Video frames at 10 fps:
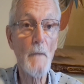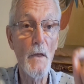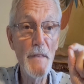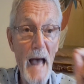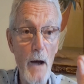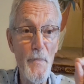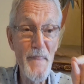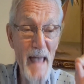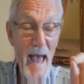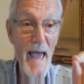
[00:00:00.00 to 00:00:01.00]
Now,
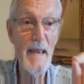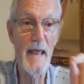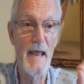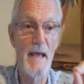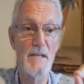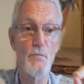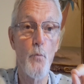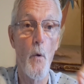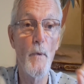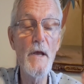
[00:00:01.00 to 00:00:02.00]
that is
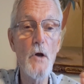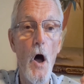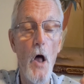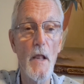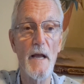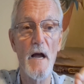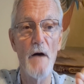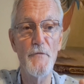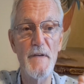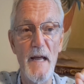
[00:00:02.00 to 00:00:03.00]
what we call a
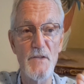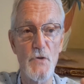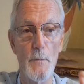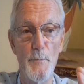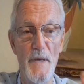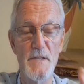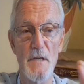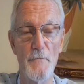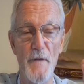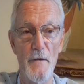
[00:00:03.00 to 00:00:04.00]
confidential piece
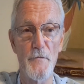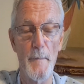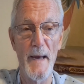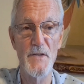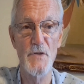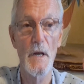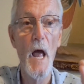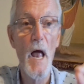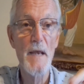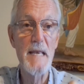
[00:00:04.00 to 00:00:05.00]
of information.
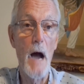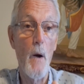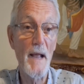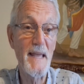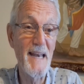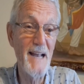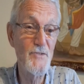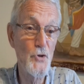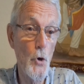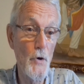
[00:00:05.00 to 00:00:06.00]
Now, I
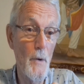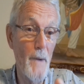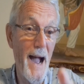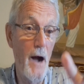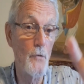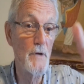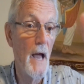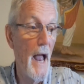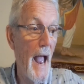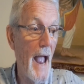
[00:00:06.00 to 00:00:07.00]
cannot turn around
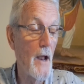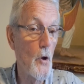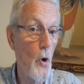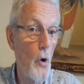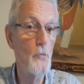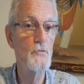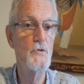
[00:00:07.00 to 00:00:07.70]
and go